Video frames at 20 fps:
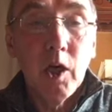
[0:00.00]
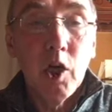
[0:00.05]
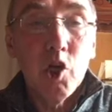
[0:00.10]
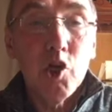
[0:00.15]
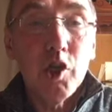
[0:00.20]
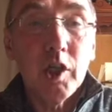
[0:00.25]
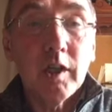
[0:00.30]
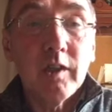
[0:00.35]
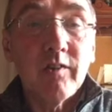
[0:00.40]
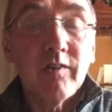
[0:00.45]

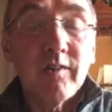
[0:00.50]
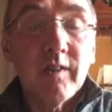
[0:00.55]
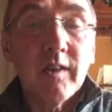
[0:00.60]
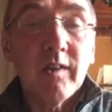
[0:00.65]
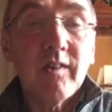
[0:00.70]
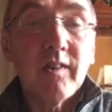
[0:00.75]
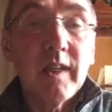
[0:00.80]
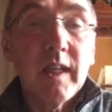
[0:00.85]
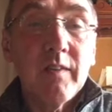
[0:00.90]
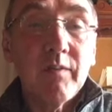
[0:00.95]
She could
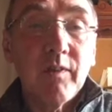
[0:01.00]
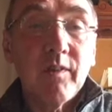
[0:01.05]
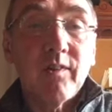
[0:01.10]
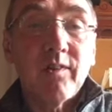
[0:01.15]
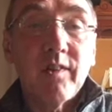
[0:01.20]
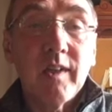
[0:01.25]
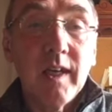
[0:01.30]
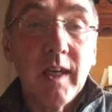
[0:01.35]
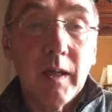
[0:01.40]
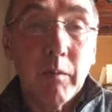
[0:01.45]
still even
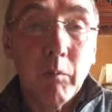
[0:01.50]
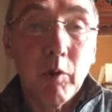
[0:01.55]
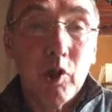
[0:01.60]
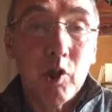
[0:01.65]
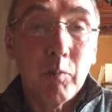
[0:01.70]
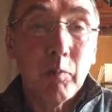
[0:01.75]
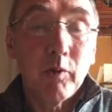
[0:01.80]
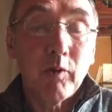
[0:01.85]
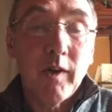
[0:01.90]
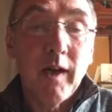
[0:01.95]
see him when
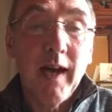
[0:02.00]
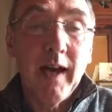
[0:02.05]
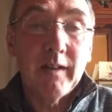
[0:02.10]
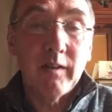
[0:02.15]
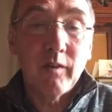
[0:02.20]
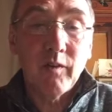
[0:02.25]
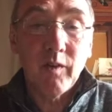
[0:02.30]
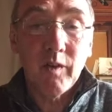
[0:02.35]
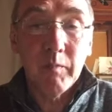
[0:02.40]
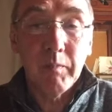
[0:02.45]
she put her
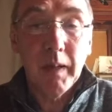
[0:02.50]
head under the